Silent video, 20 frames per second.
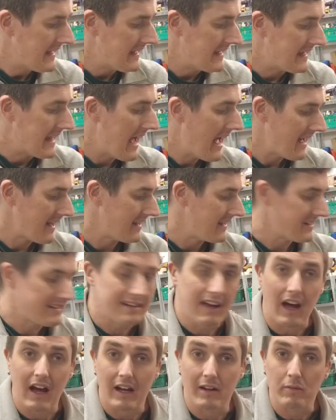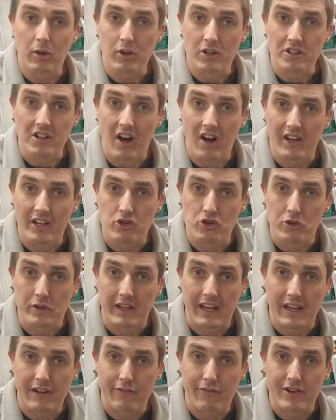yeah, I'm going to talk you through the
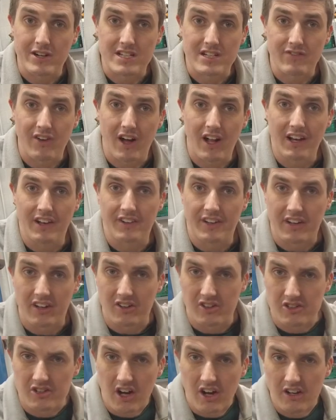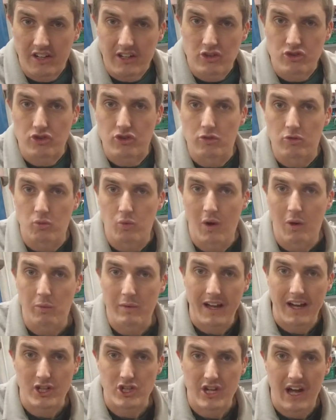kit first of all, and I'm going to talk you through what
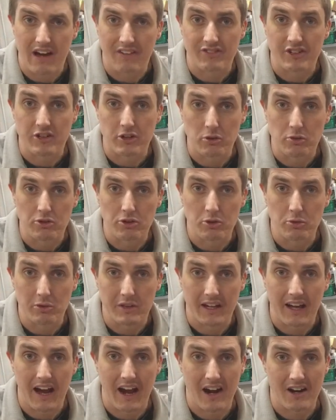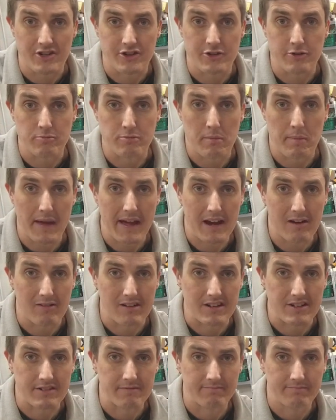we actually have to do to the car to prepare
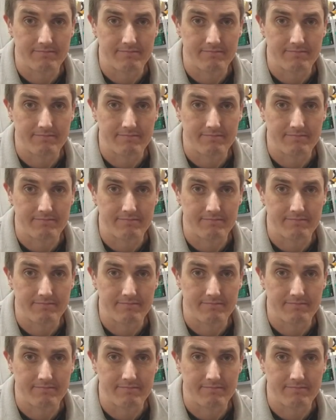it.